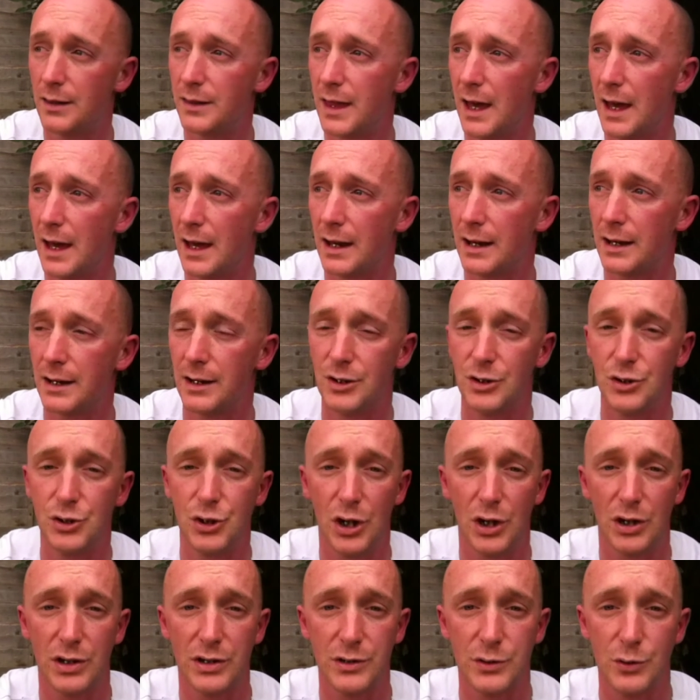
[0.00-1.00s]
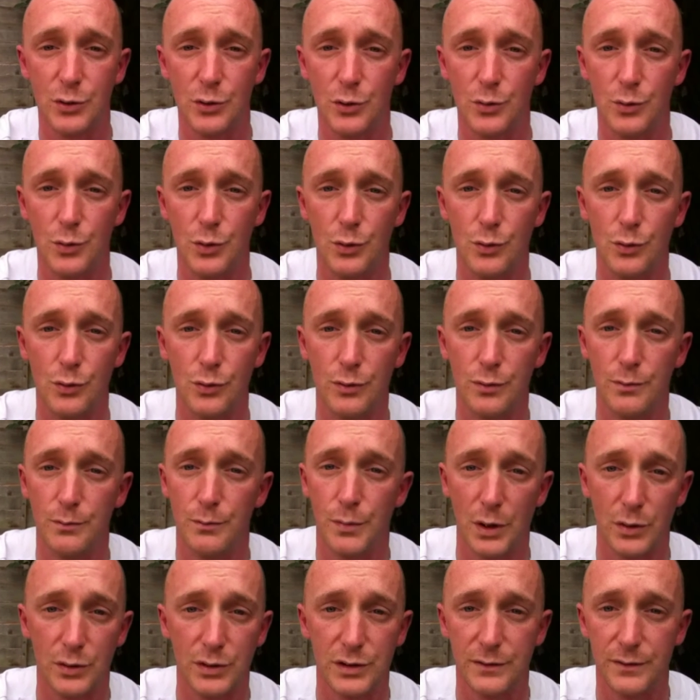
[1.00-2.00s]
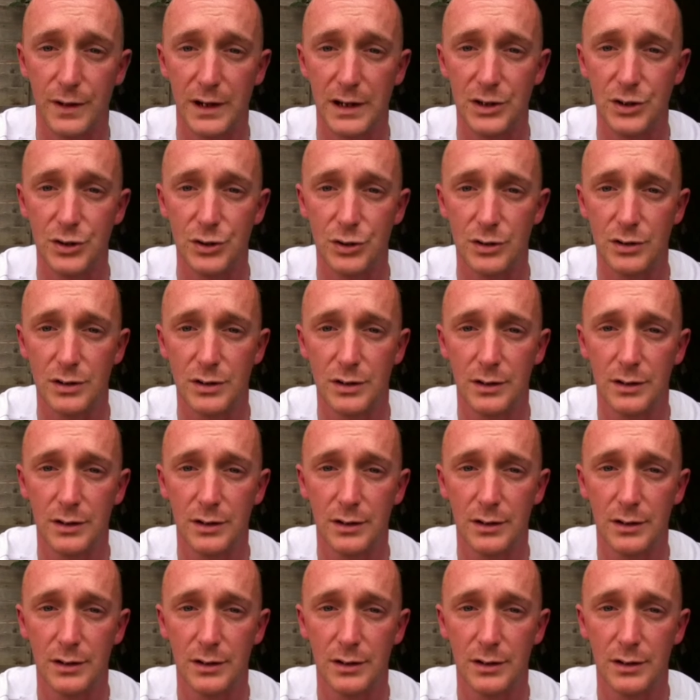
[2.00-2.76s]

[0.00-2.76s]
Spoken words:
than just normal motivation.